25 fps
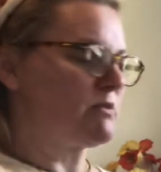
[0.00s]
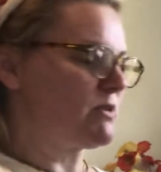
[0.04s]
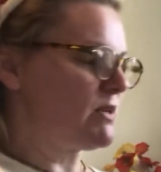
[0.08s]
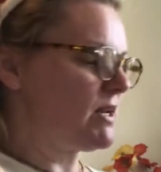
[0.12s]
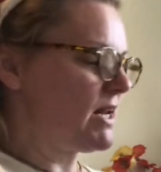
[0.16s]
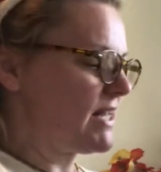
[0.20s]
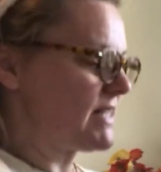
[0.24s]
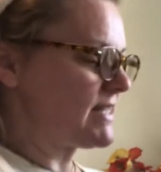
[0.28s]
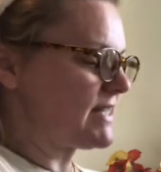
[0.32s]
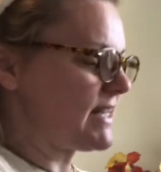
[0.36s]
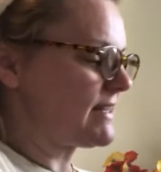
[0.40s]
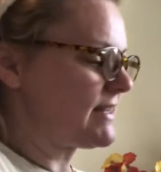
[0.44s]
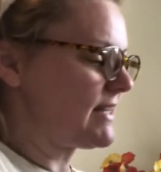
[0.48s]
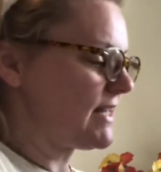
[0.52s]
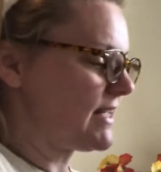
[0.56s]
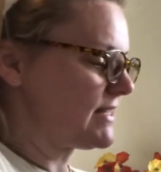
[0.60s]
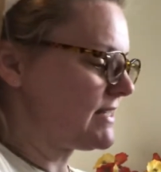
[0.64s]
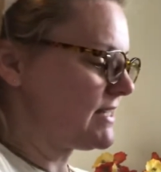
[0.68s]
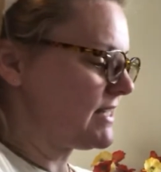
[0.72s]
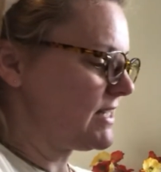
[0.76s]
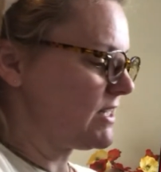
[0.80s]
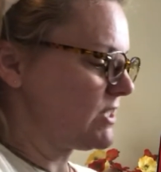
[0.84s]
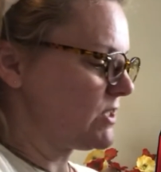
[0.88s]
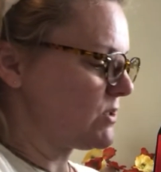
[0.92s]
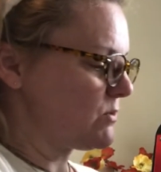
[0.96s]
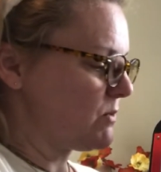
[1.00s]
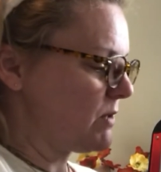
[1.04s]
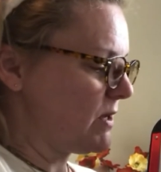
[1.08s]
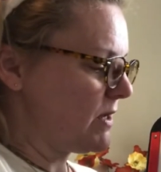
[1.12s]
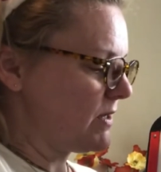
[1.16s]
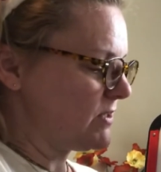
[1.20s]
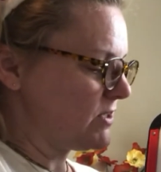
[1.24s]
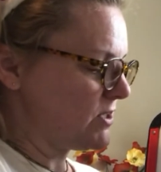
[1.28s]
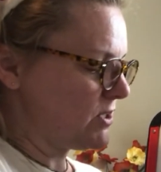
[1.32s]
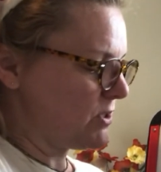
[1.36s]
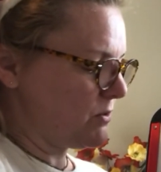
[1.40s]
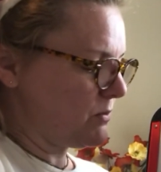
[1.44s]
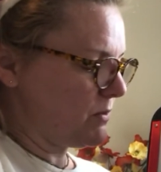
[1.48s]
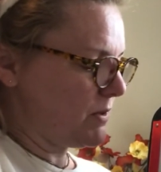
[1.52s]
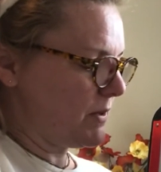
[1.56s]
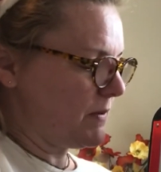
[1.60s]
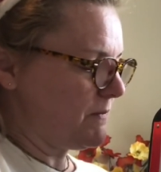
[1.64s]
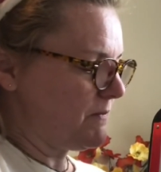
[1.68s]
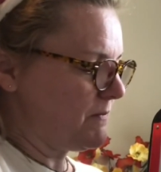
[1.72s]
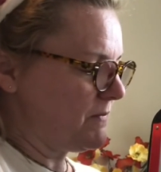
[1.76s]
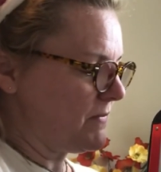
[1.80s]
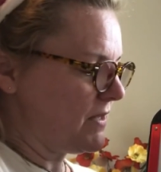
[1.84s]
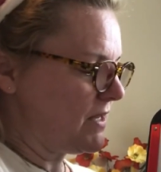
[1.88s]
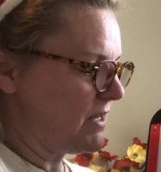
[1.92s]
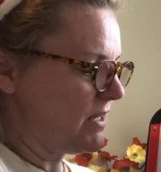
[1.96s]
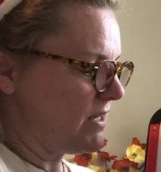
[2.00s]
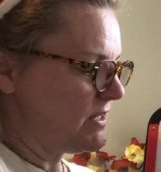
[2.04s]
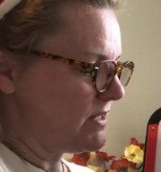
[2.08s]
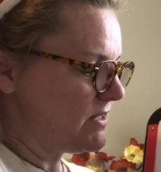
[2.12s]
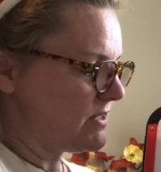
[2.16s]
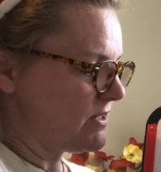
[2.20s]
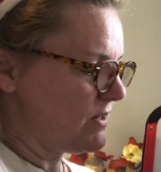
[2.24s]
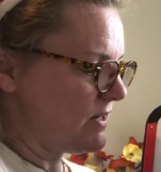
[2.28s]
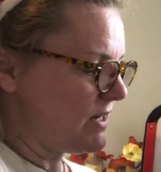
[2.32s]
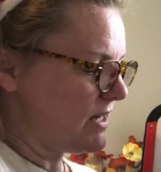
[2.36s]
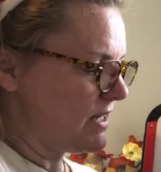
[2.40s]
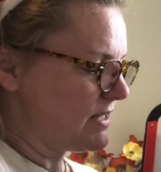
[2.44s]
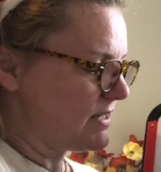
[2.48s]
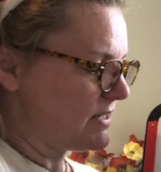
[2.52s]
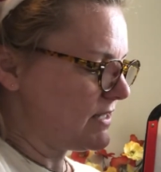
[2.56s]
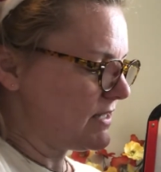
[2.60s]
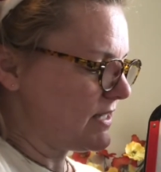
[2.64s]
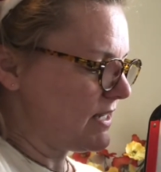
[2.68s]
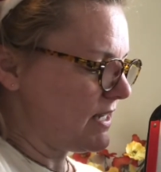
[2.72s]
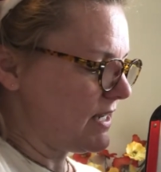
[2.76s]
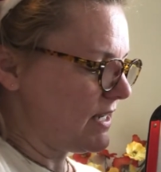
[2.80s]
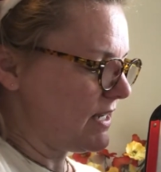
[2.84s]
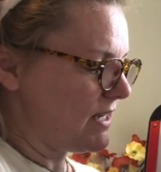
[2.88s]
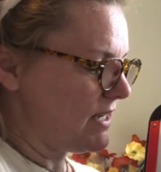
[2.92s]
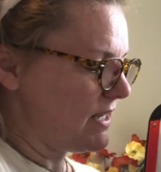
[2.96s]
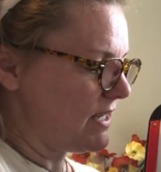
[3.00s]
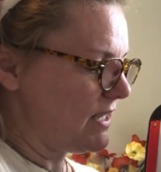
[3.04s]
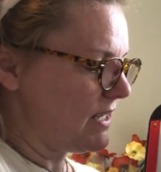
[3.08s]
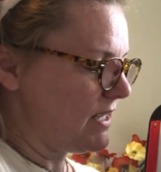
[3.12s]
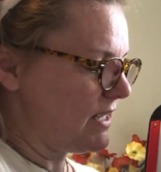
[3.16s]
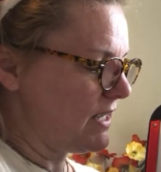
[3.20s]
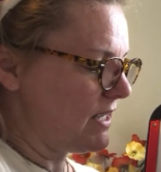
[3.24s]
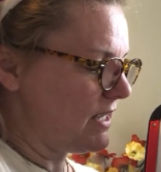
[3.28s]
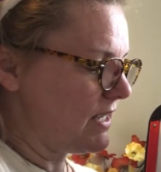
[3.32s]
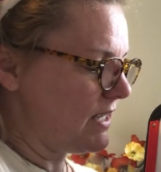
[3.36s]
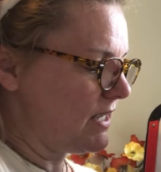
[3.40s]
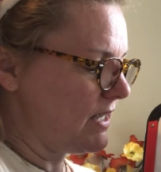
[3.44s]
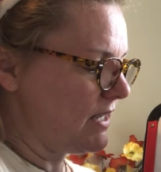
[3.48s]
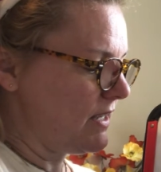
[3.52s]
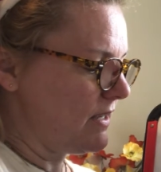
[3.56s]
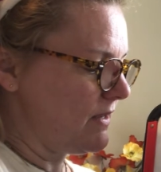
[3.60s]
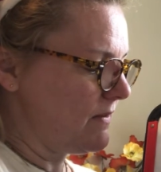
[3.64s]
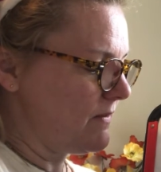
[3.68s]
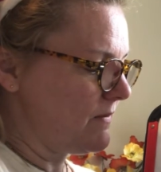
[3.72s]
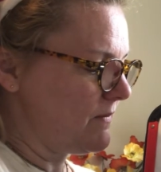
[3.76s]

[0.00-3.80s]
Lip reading: So let's add that in as well, shall we? So let's say he